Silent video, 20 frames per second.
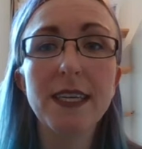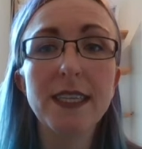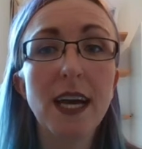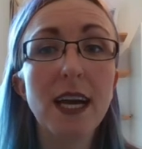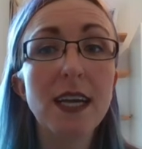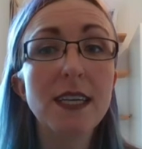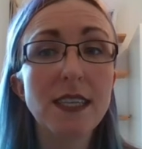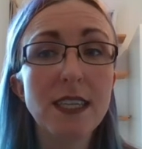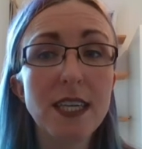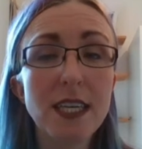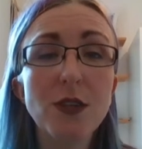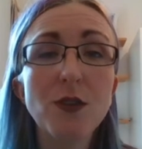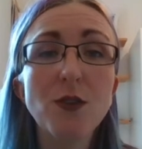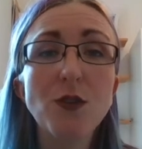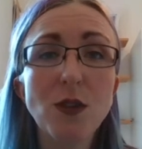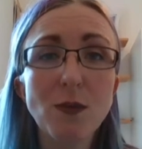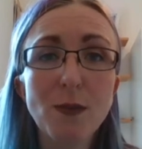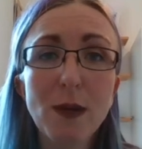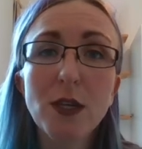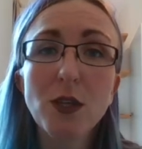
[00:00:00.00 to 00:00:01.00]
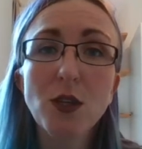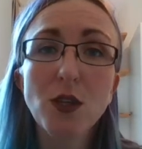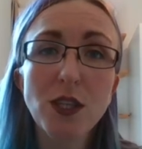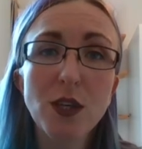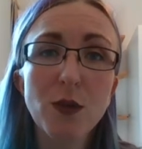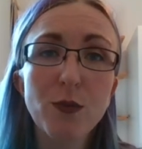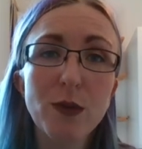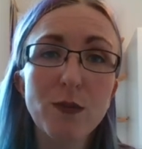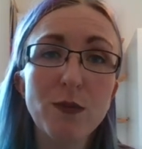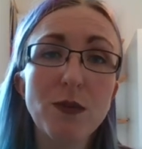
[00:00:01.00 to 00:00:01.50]
tight schedule to make sure
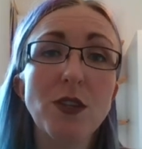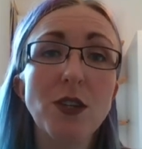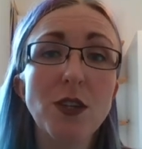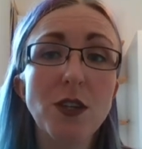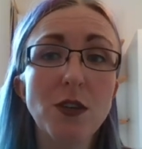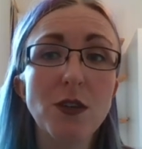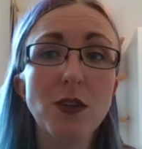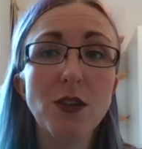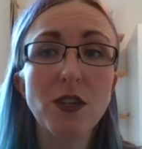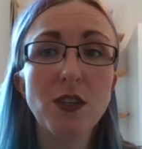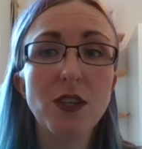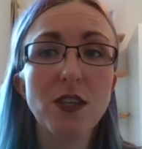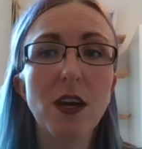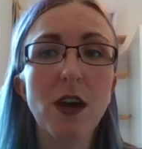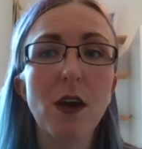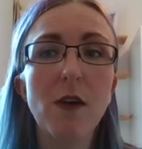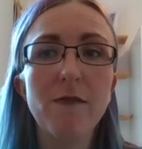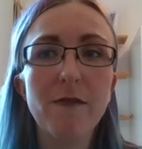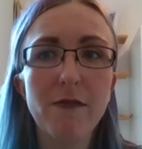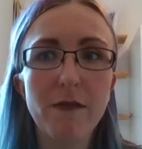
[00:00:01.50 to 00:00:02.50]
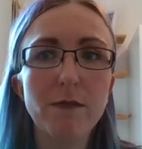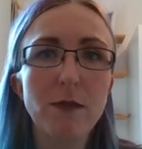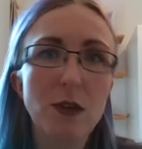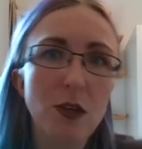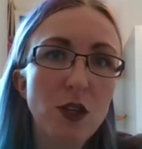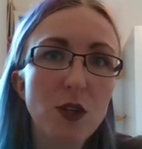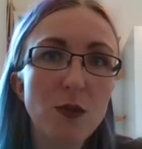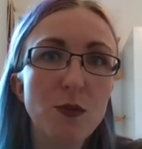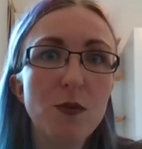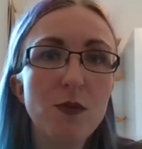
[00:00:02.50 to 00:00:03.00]
that we produced a
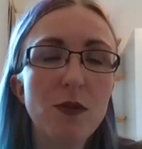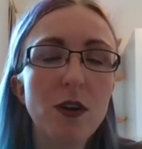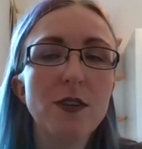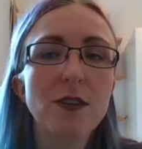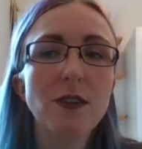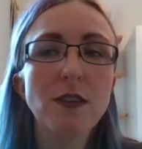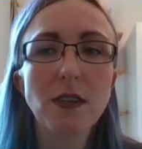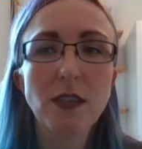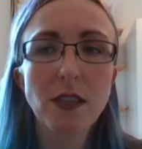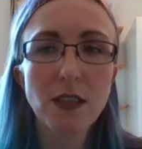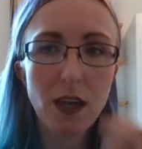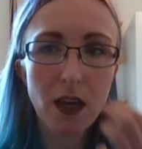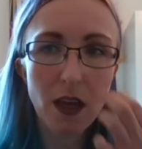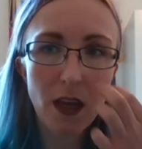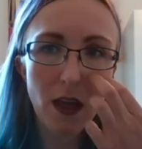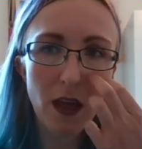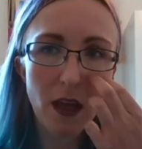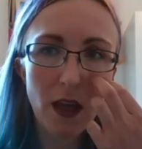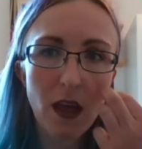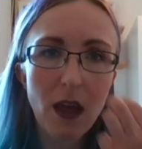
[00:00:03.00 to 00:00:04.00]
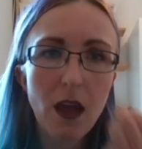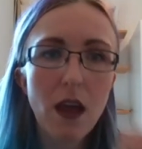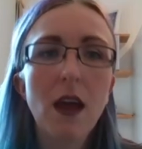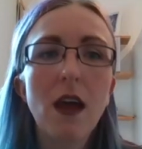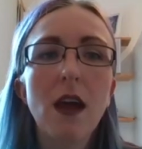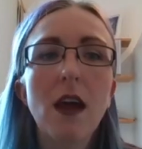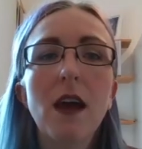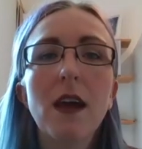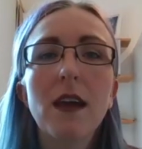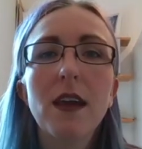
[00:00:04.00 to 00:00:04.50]
usable product.
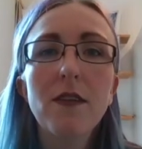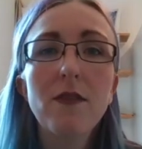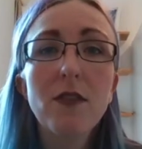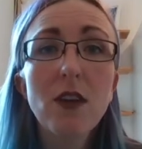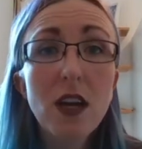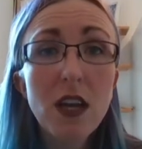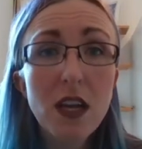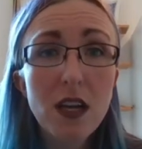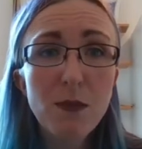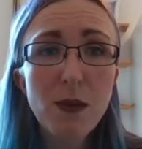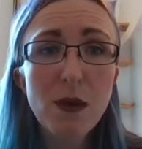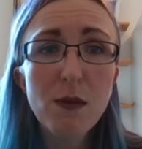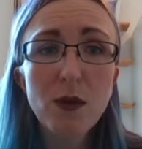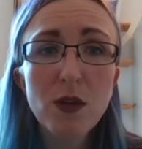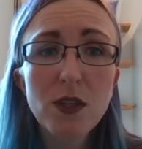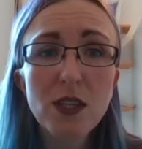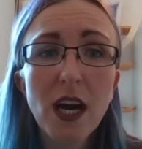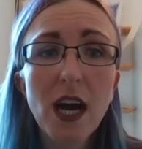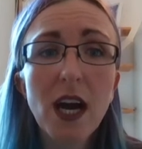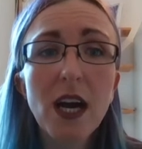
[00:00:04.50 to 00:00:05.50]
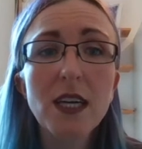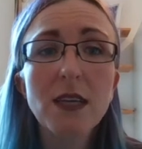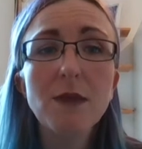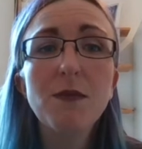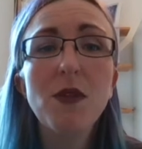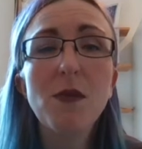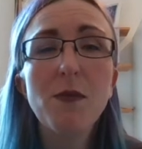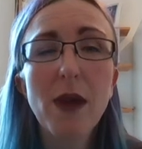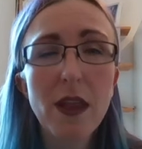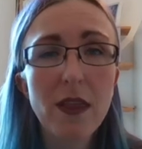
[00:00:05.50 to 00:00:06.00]
Given a little bit more time,
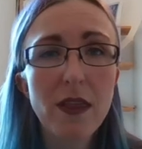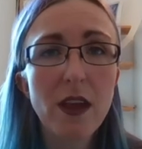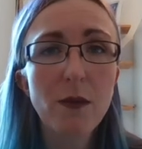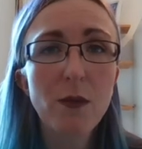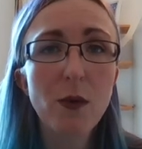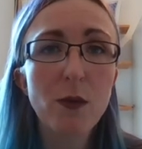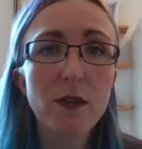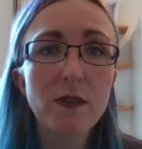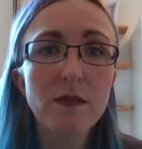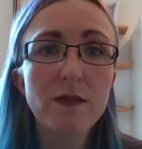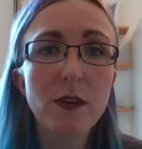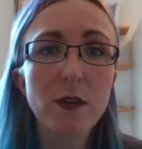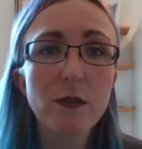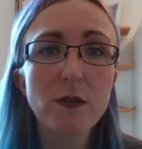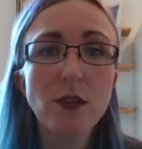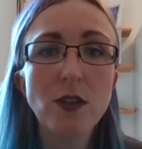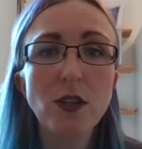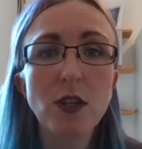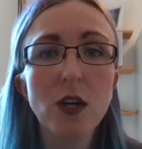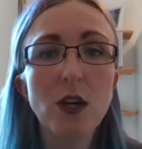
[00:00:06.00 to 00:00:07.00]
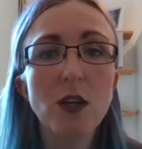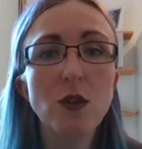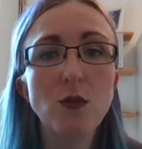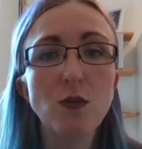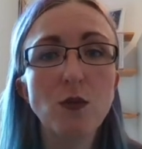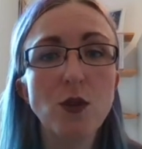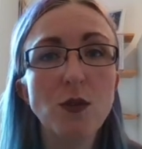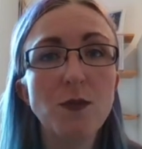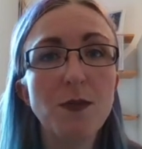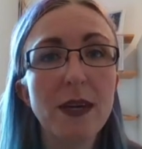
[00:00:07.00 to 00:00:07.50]
the main thing we would have focused on
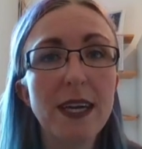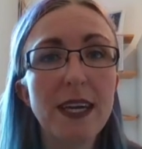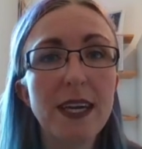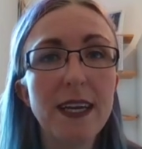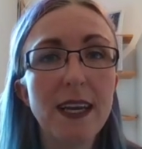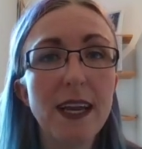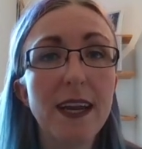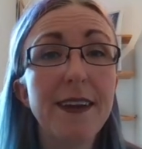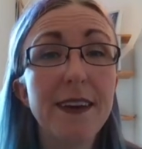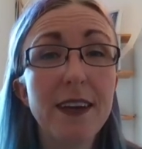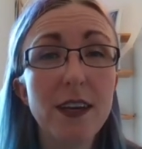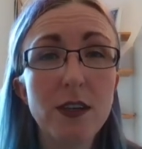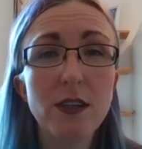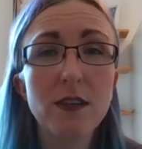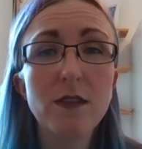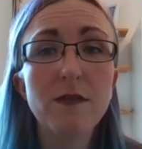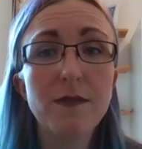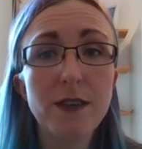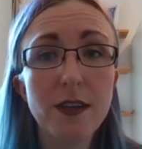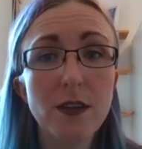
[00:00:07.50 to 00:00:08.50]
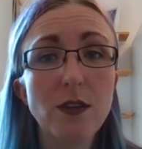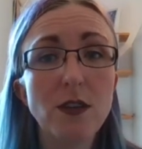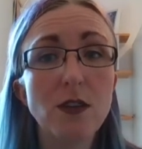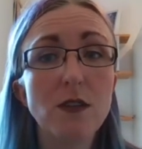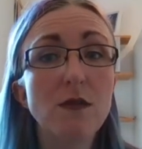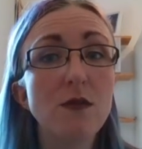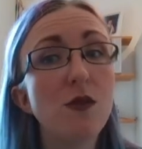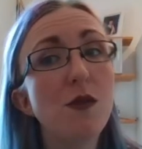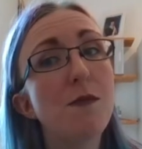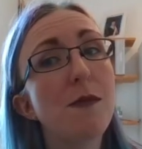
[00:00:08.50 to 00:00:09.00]
would be letting a user filter
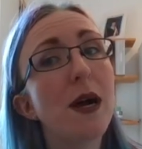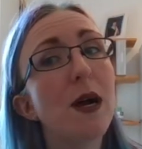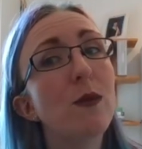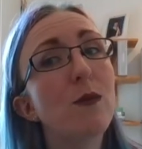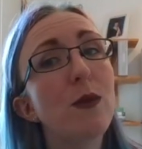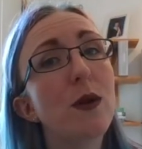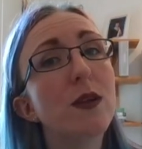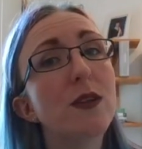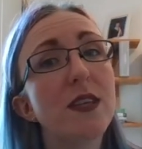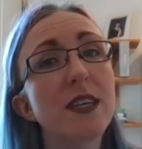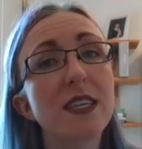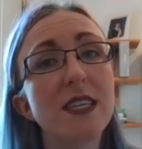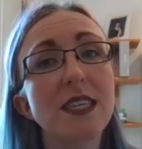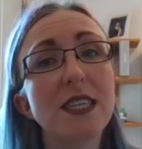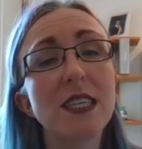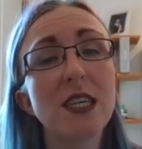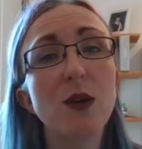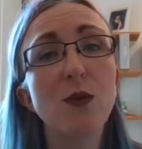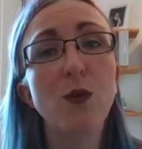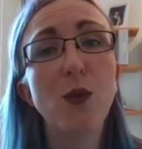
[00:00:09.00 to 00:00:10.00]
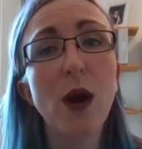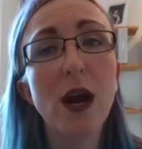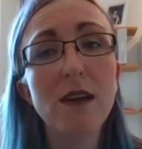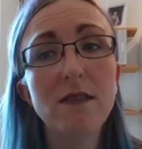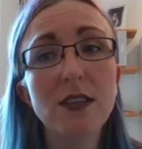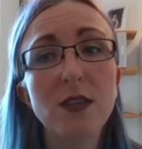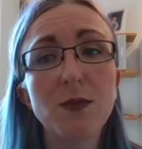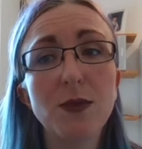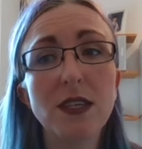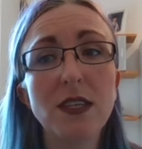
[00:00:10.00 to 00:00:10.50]
through the map so they can see where
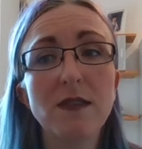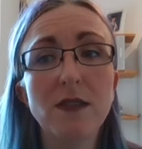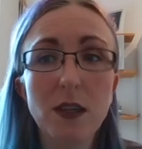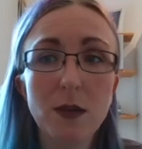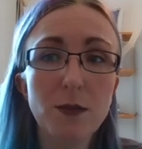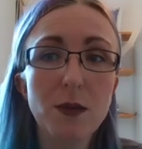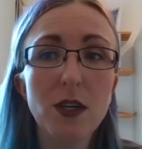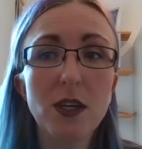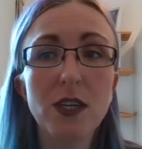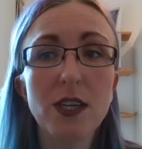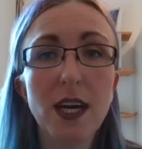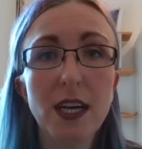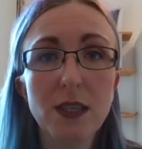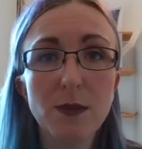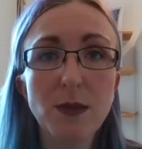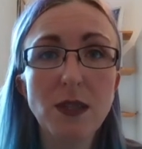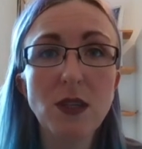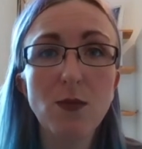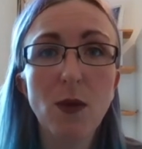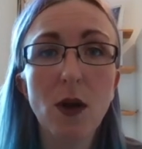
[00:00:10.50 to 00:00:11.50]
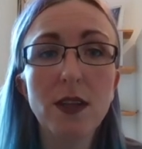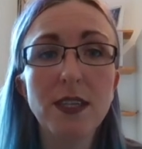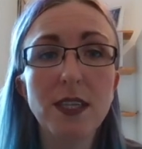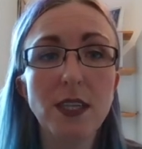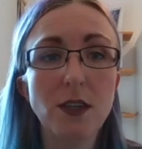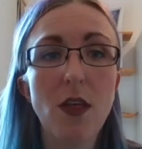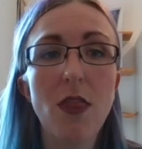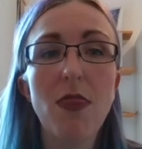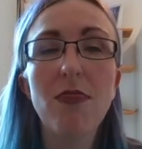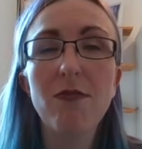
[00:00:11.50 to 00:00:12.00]
a specific bird has been
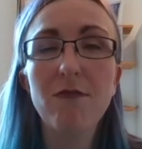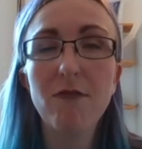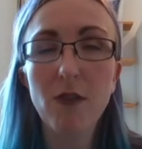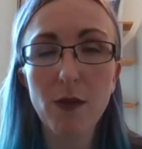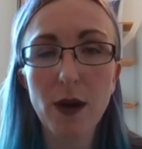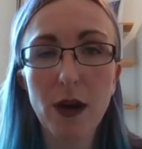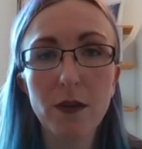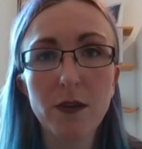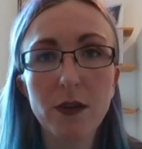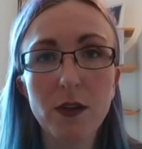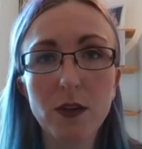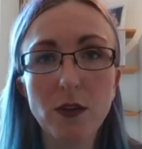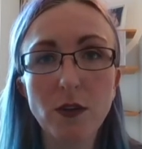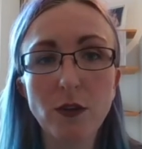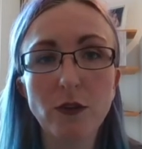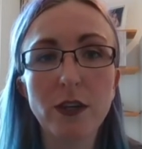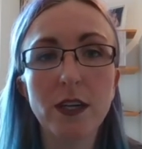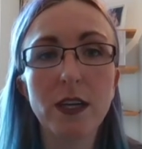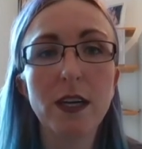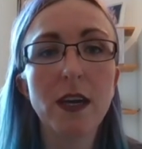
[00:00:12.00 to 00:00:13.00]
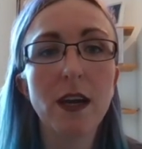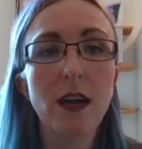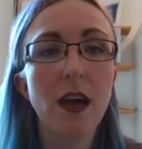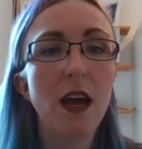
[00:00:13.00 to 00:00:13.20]
spotted throughout the country,